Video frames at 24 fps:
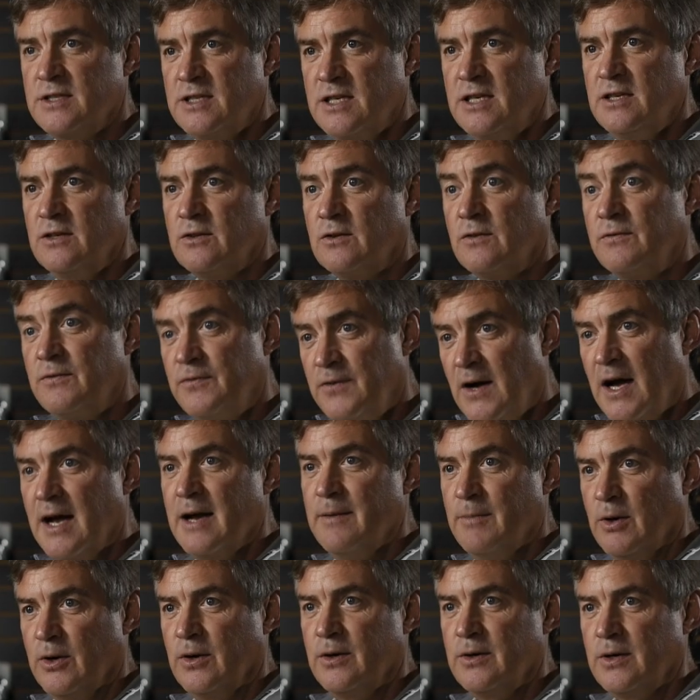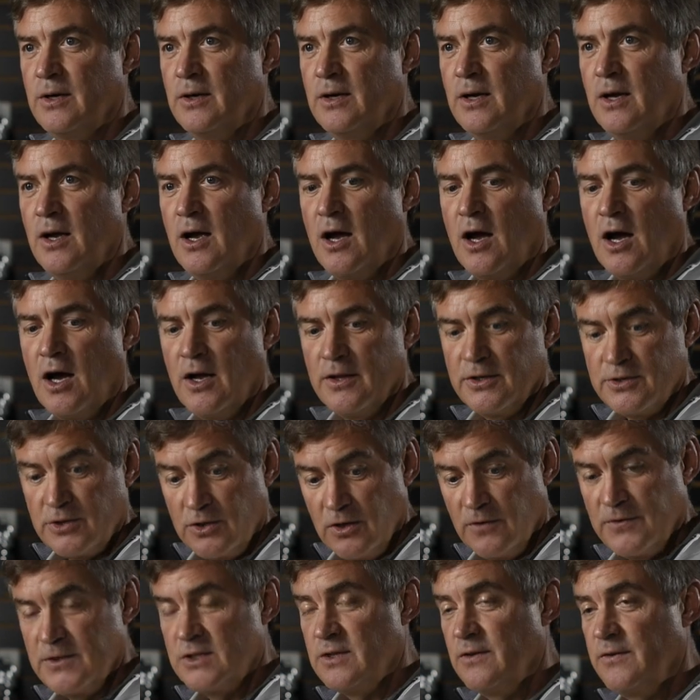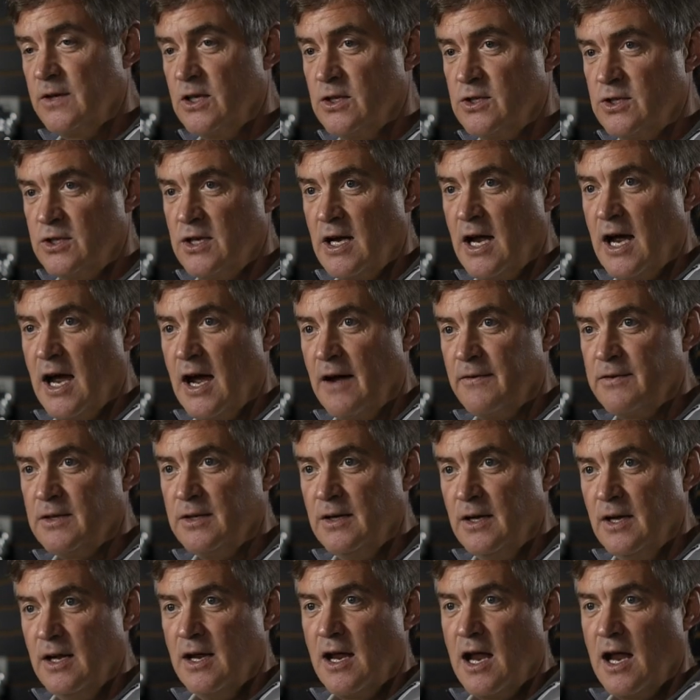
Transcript: steel fiber on the surface of each shaft.